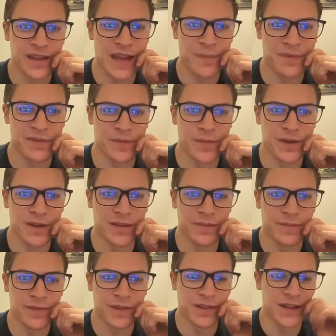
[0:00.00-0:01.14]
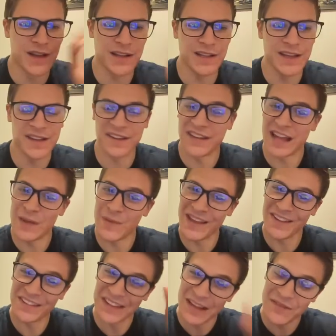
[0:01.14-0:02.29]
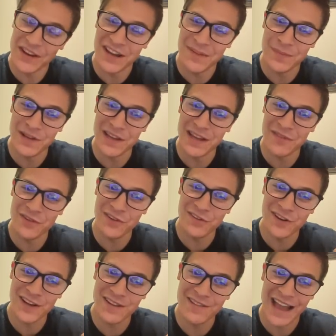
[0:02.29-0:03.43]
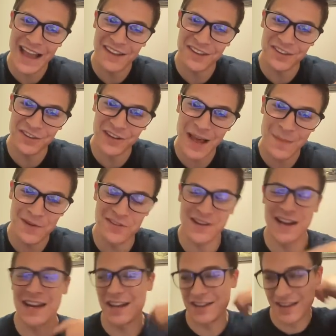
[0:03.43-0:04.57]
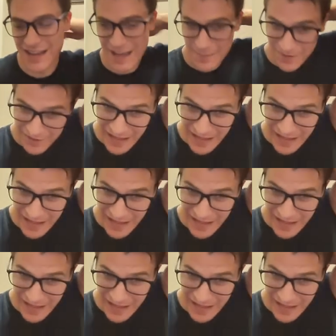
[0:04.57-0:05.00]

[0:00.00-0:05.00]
Capture the middle. Luckily, as Sammy, 7 HP infantry, I still capture 10 at a time.